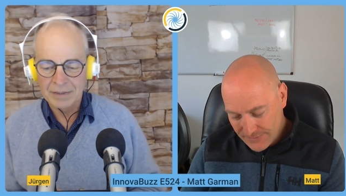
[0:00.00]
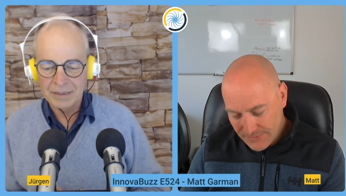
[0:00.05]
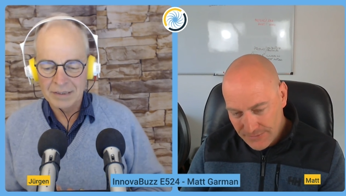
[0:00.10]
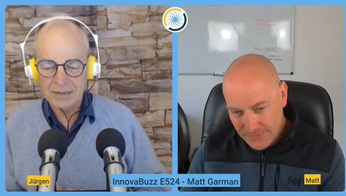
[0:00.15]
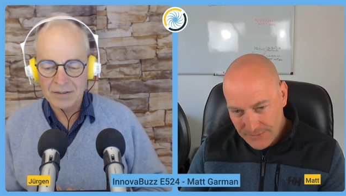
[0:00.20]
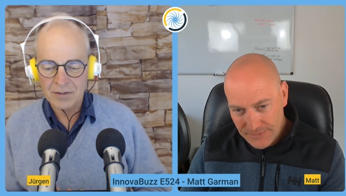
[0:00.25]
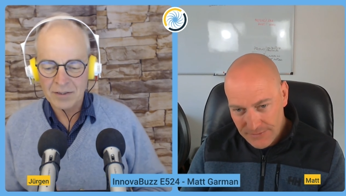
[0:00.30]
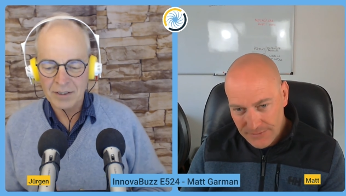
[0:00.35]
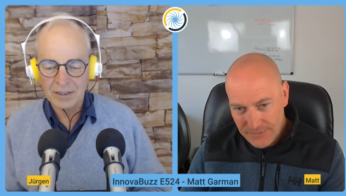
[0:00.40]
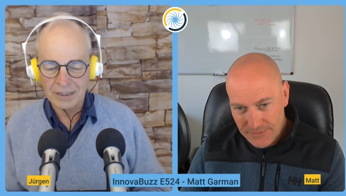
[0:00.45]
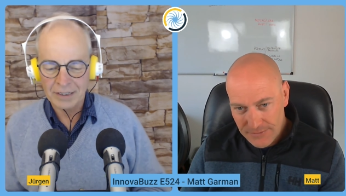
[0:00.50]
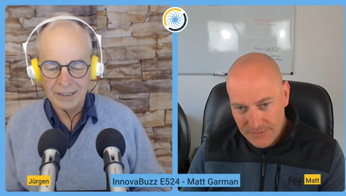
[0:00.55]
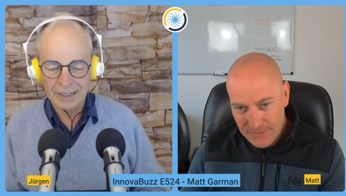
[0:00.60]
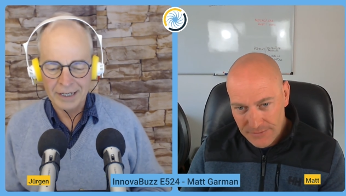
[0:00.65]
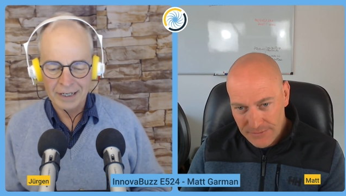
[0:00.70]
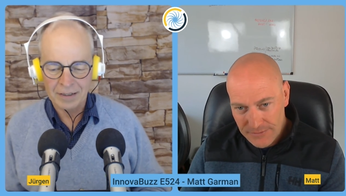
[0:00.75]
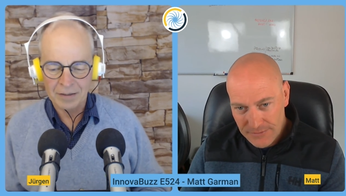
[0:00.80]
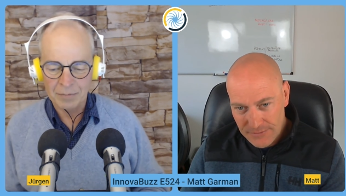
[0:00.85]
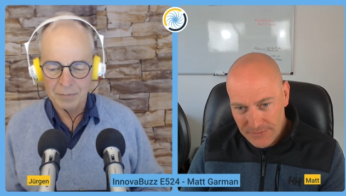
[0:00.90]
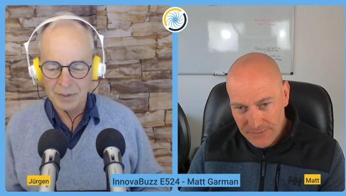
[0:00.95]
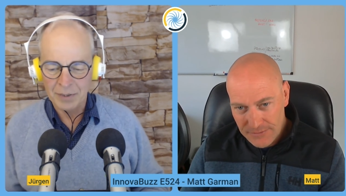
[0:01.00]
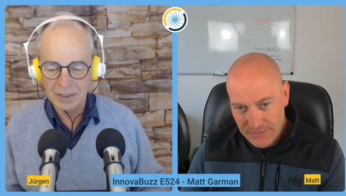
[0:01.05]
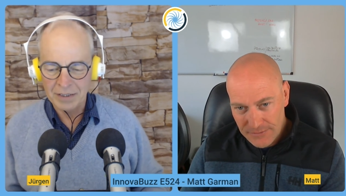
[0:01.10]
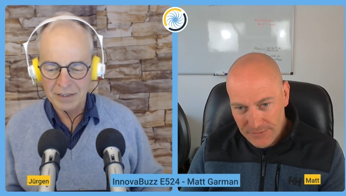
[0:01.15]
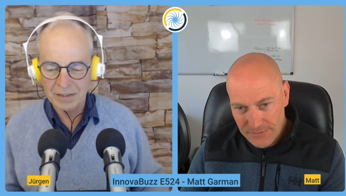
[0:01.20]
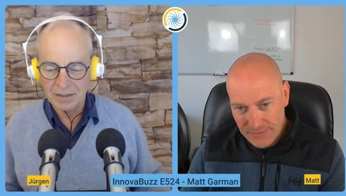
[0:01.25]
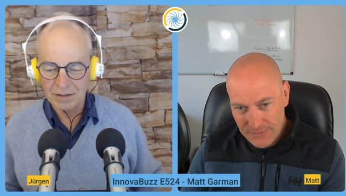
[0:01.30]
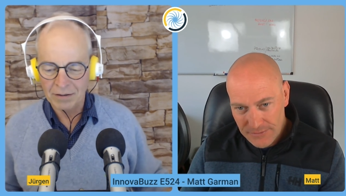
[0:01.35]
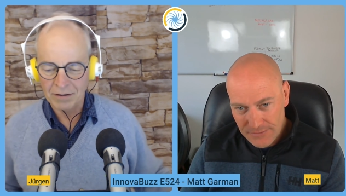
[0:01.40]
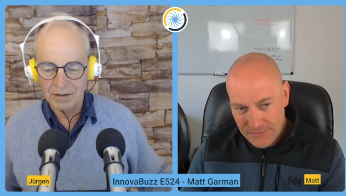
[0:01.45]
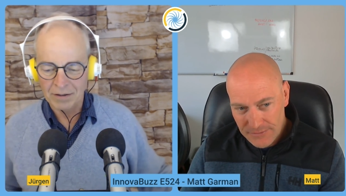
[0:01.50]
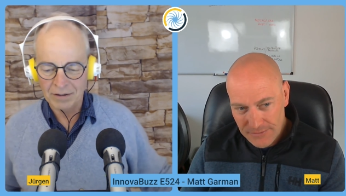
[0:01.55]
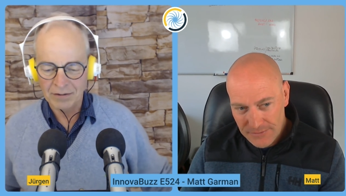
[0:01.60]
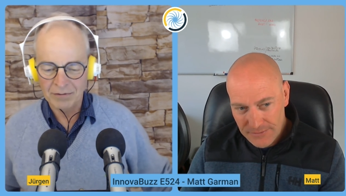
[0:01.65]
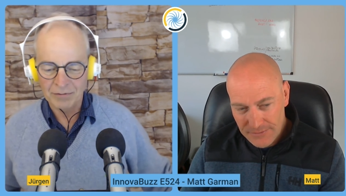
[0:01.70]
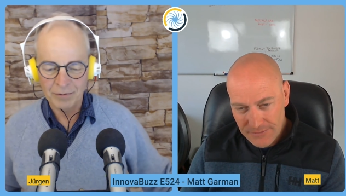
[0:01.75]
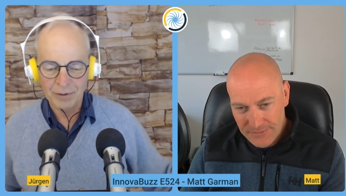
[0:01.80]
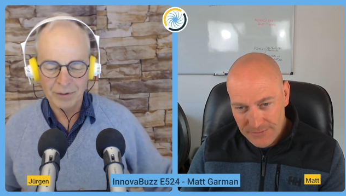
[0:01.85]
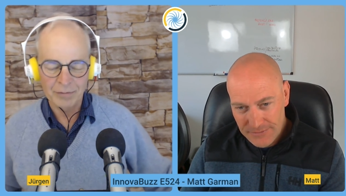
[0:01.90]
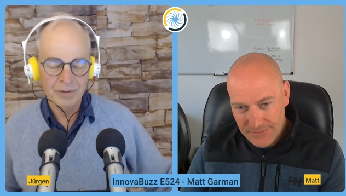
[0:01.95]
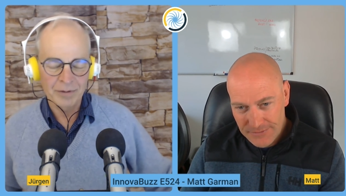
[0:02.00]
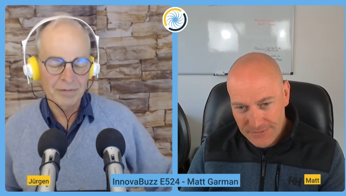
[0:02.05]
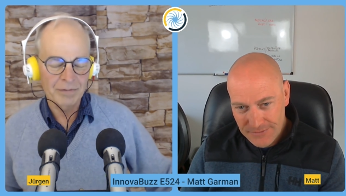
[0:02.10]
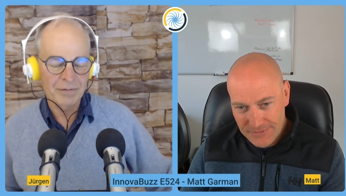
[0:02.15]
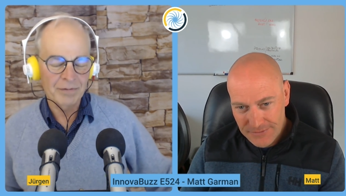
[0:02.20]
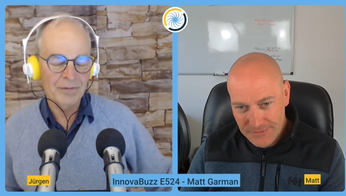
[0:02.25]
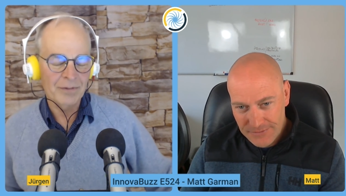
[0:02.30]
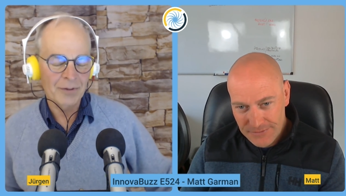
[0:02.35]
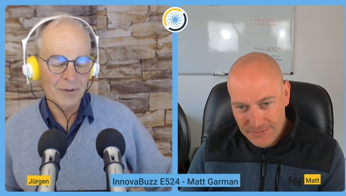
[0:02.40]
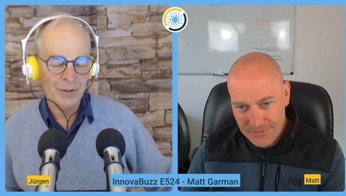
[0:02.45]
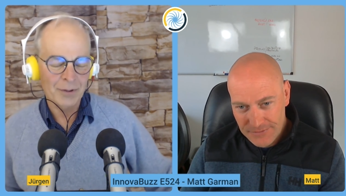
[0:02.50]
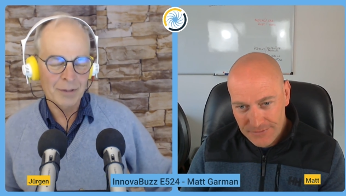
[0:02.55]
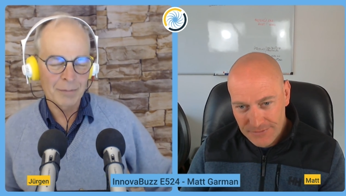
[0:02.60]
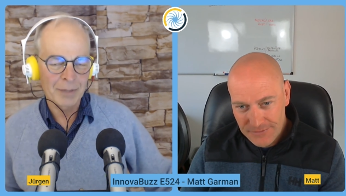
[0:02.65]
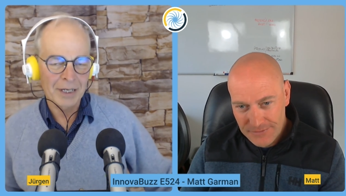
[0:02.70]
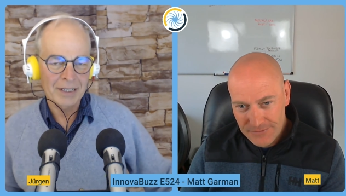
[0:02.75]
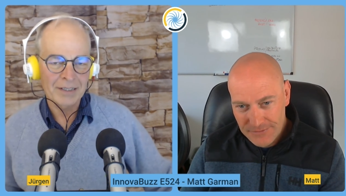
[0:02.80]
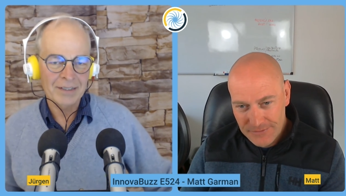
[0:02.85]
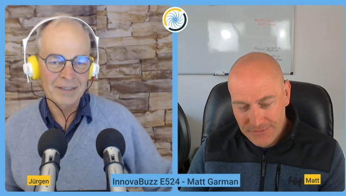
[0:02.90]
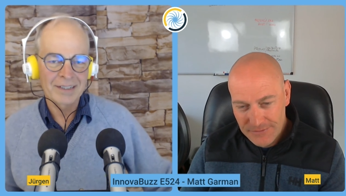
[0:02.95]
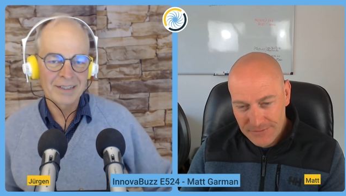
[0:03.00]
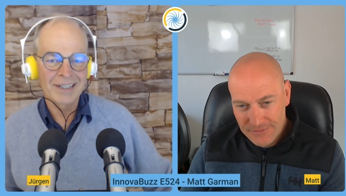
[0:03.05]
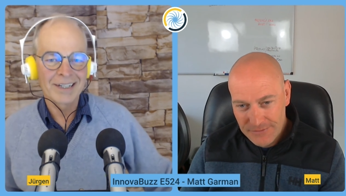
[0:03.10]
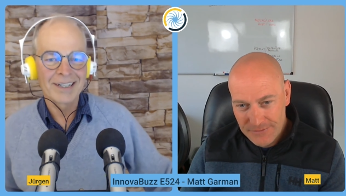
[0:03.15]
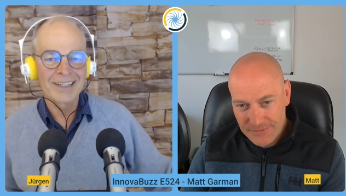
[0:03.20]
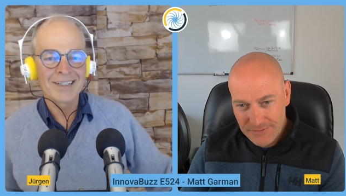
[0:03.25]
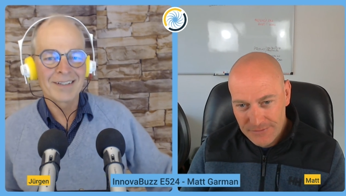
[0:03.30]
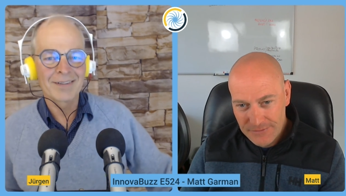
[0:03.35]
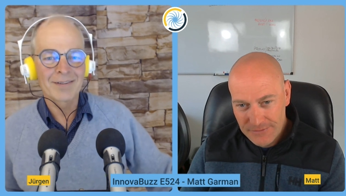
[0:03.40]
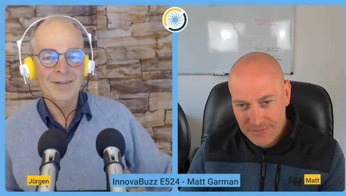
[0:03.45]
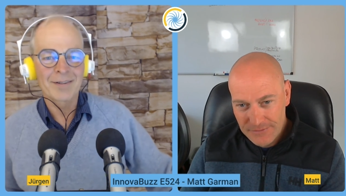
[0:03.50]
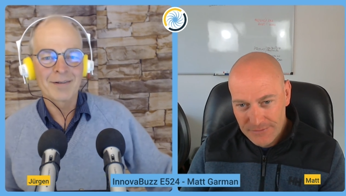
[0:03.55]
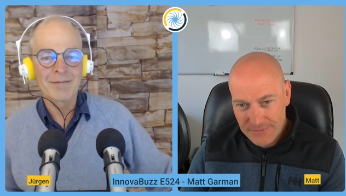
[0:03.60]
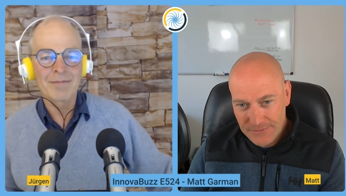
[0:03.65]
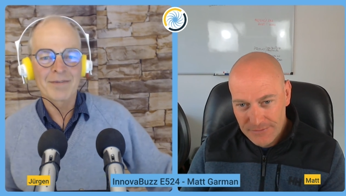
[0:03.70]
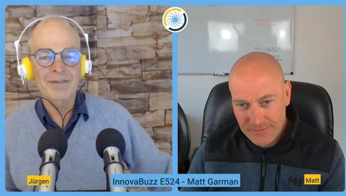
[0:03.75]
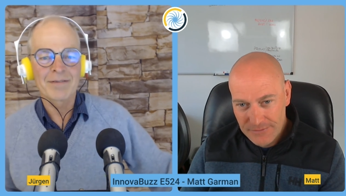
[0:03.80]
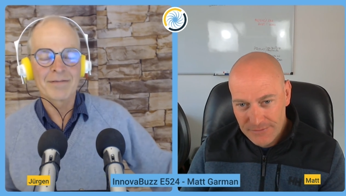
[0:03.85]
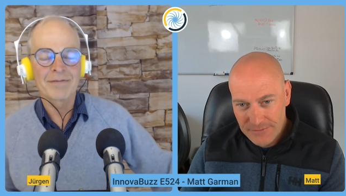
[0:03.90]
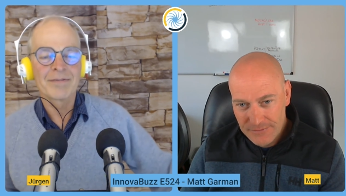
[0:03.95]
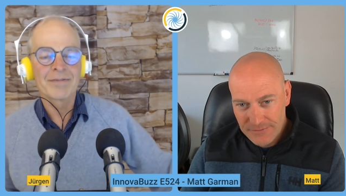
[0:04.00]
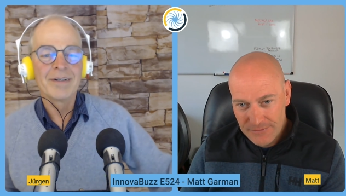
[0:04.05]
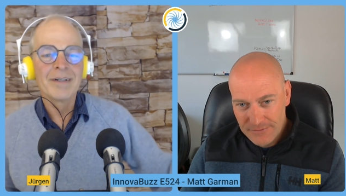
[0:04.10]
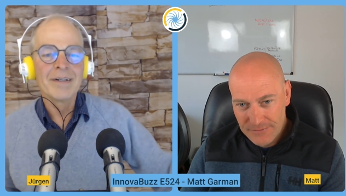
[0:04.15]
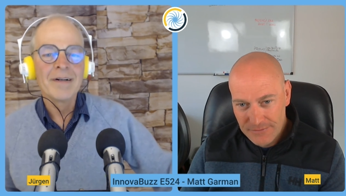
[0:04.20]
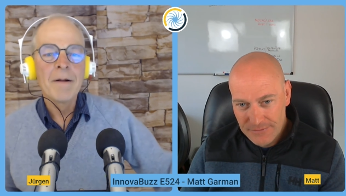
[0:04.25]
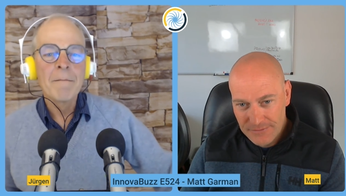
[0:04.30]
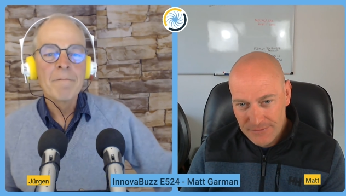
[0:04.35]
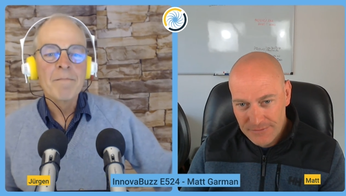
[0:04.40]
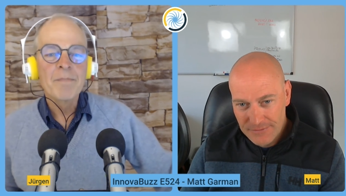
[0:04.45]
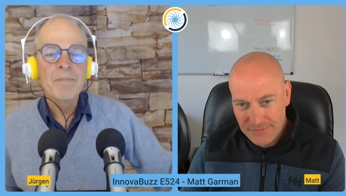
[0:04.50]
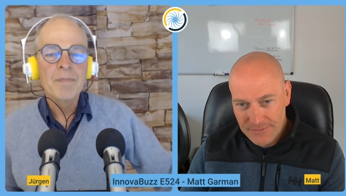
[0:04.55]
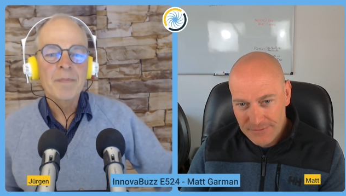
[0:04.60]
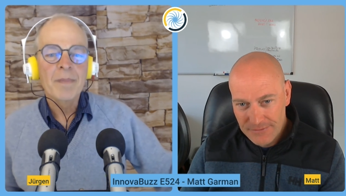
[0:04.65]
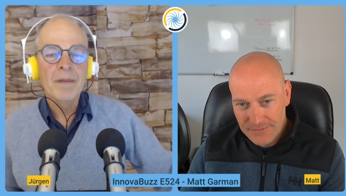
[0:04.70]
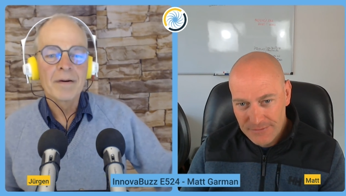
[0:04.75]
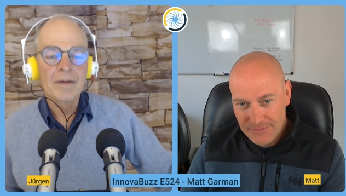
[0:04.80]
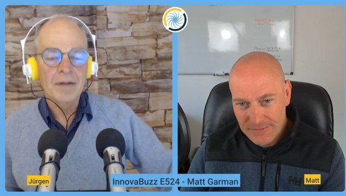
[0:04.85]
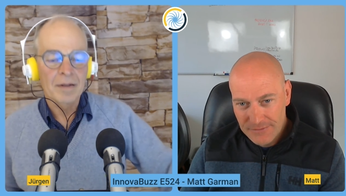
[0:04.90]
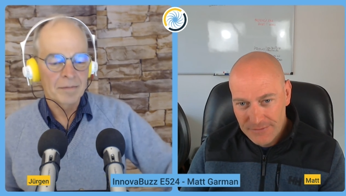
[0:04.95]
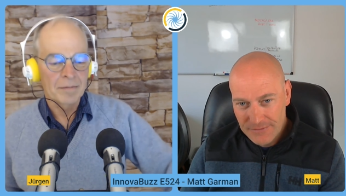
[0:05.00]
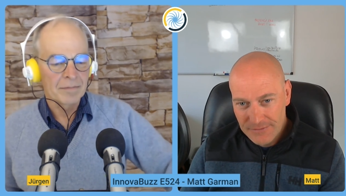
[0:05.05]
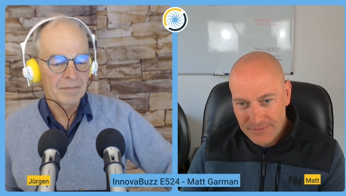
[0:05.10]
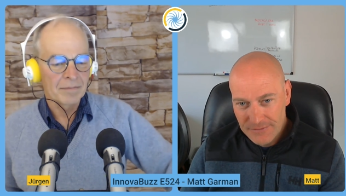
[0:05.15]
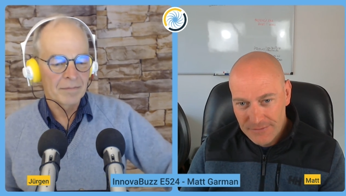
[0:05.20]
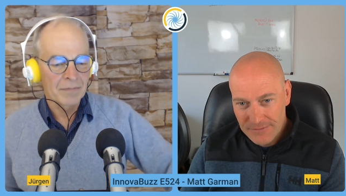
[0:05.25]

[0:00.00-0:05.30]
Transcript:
Speaker 1: it certainly underpins a lot of what we've talked about today in terms of um,